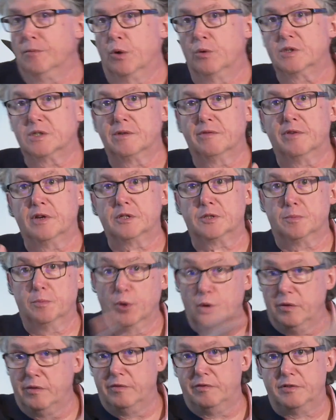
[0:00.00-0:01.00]
most of us
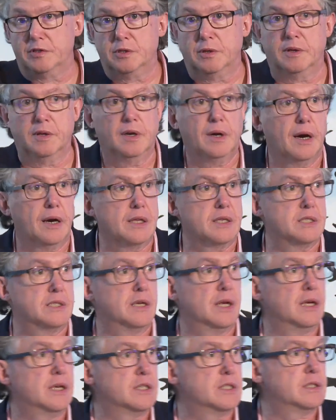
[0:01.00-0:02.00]
move to the United
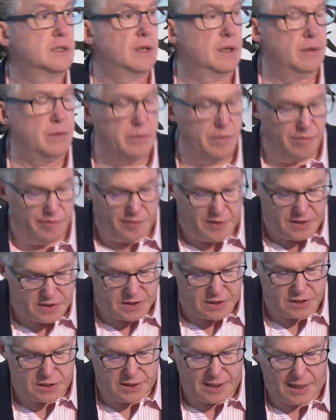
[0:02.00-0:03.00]
States under a
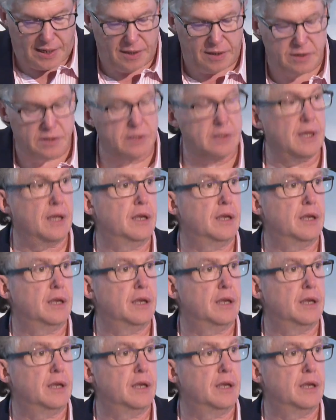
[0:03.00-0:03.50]
visa status,